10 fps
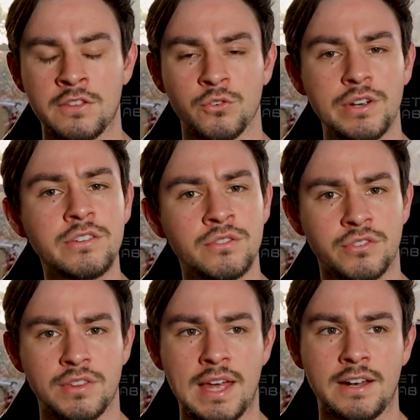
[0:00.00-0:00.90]
And the reason
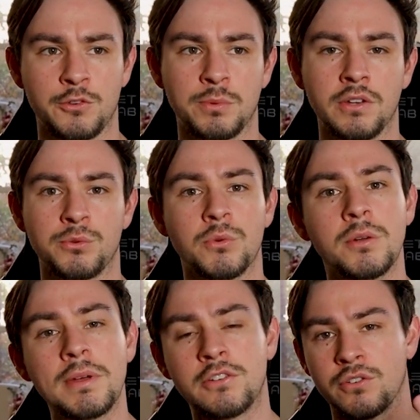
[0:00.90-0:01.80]
for that is because we want
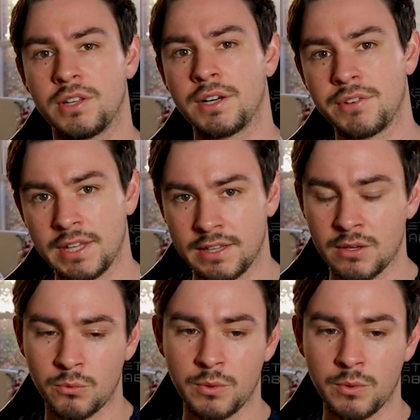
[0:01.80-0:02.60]
to make sure that everything that